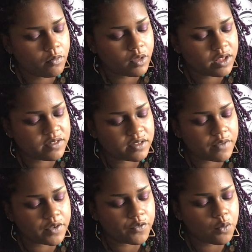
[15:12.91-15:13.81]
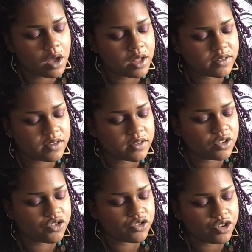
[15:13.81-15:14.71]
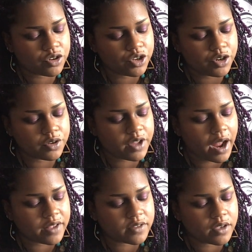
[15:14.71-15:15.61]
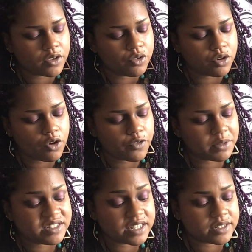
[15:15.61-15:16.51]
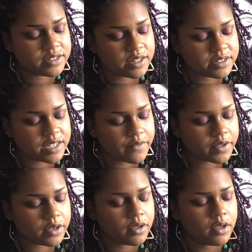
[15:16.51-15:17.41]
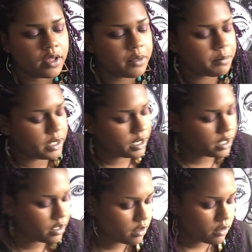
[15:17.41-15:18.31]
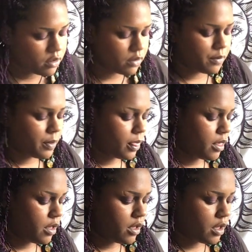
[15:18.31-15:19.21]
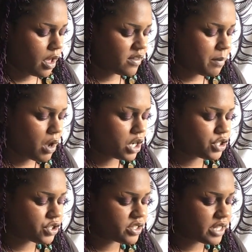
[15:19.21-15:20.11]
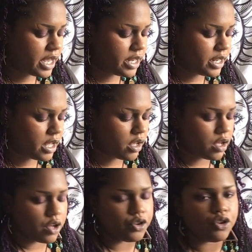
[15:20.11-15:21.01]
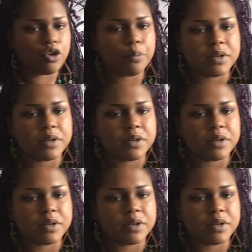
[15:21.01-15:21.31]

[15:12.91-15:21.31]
this 7 of Wands, is they're asking you to go from the 6 to the 7, meaning it's about understanding a new